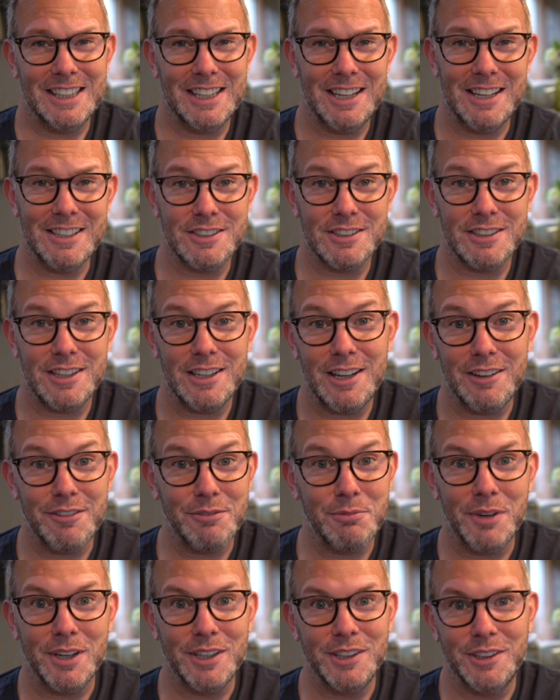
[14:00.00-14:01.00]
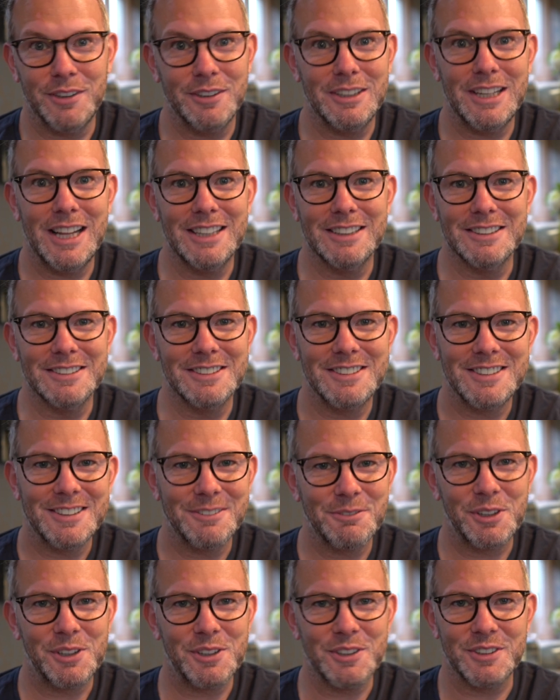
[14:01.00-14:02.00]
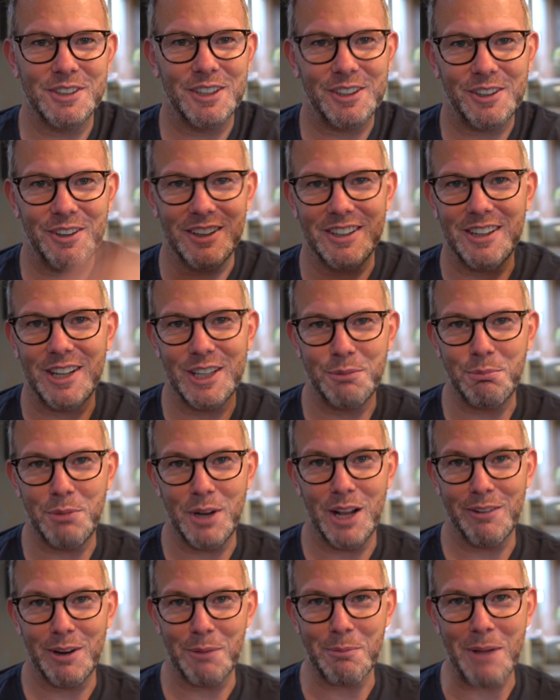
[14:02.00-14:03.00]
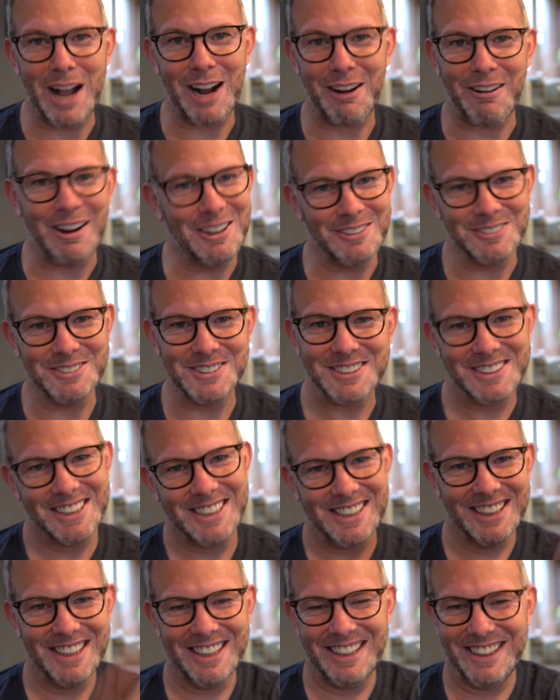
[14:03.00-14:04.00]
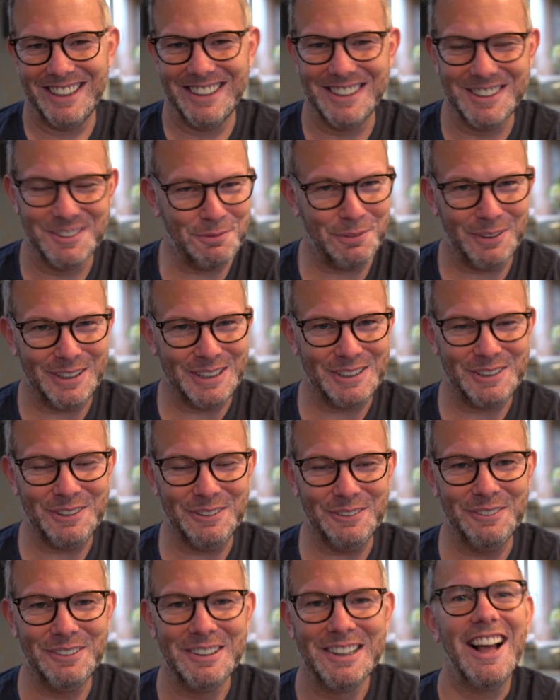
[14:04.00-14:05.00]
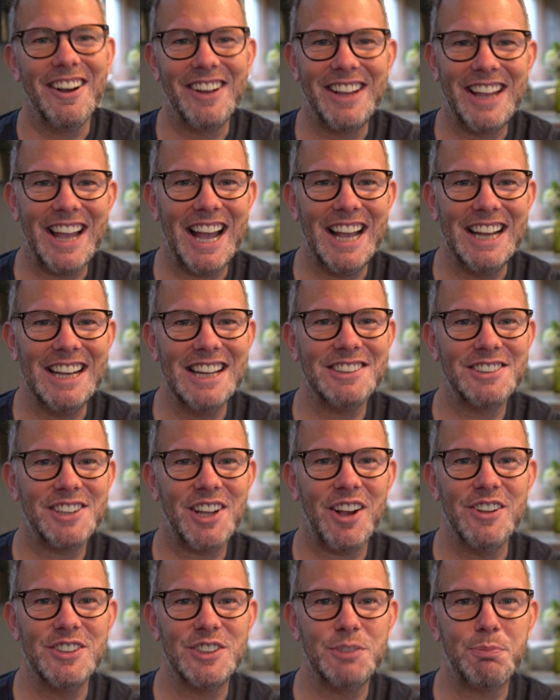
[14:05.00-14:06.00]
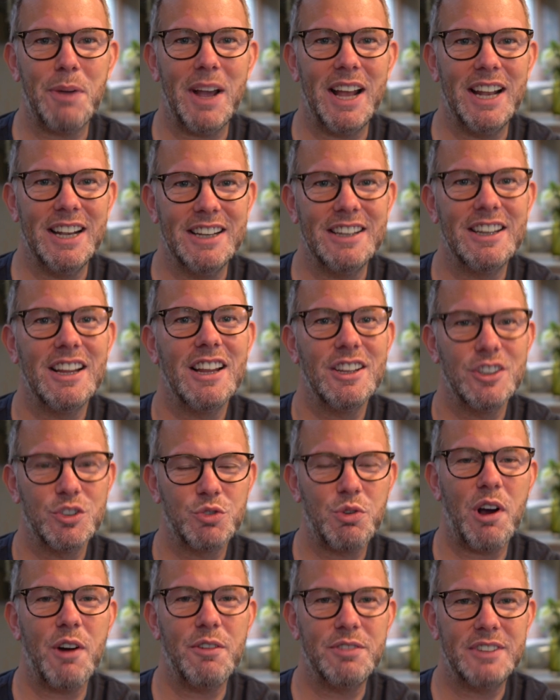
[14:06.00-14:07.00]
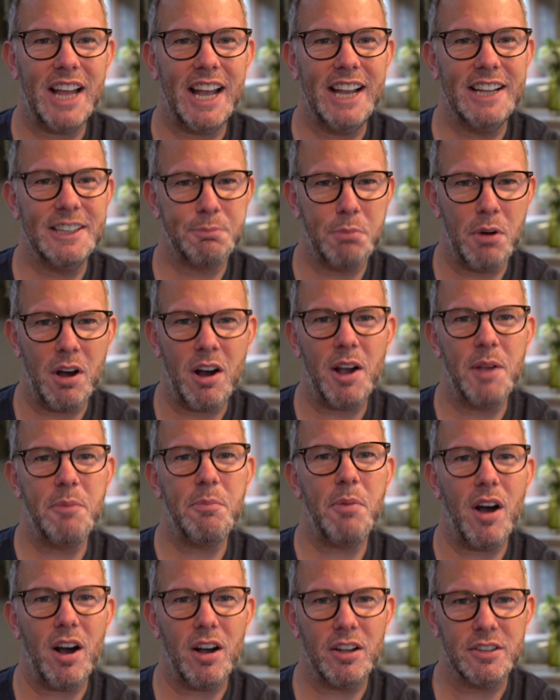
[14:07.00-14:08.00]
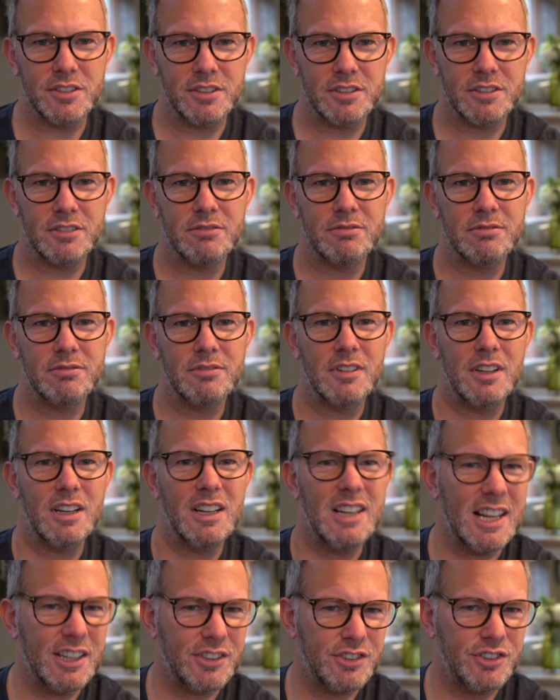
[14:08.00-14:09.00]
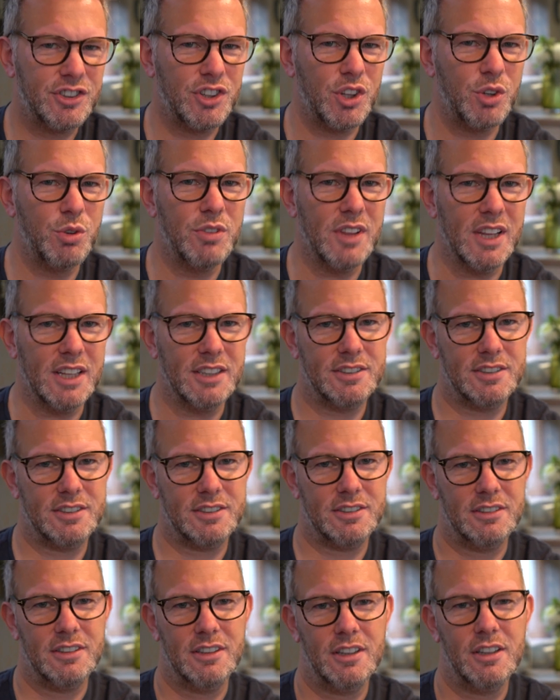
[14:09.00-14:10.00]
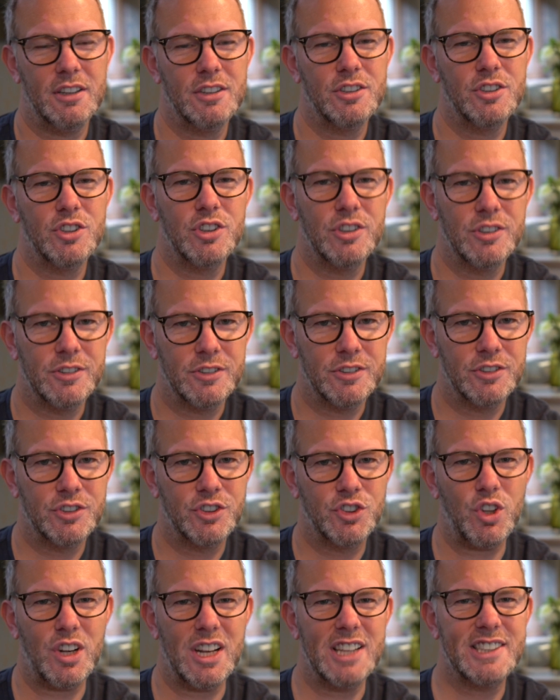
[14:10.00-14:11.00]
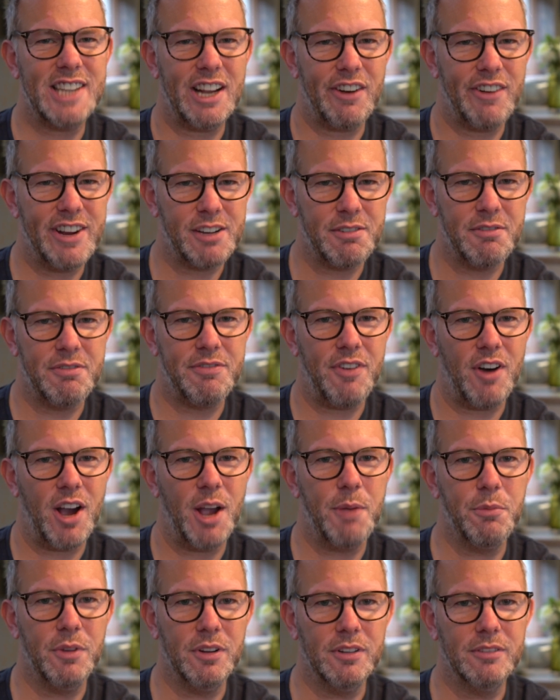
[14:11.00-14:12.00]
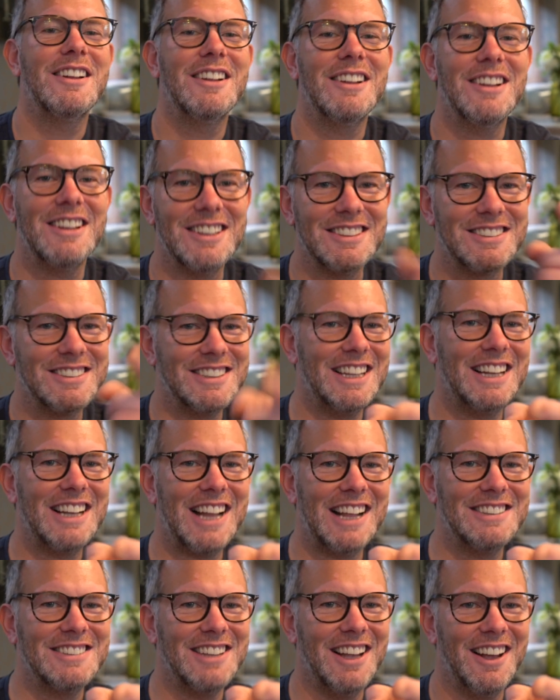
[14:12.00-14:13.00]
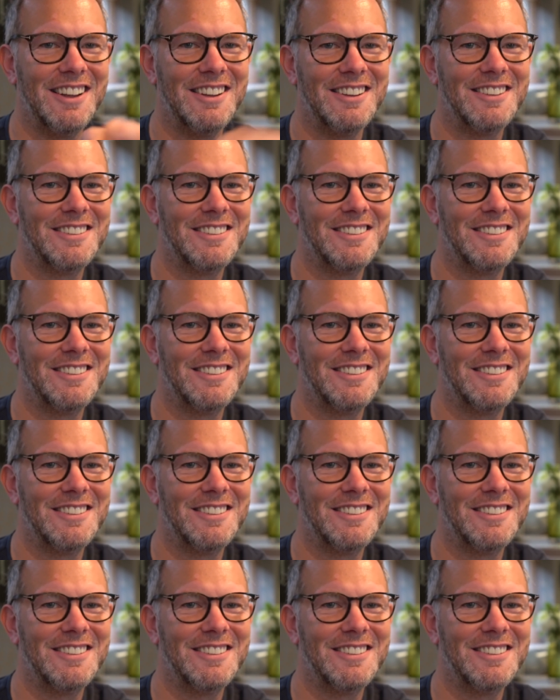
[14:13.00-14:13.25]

and I just love my new lens because I've got nice blurry backgrounds. It's pretty cool. Okay, let's go and spend 12 days behind bars. Let's do this. Solitary confinement. I'll see you later.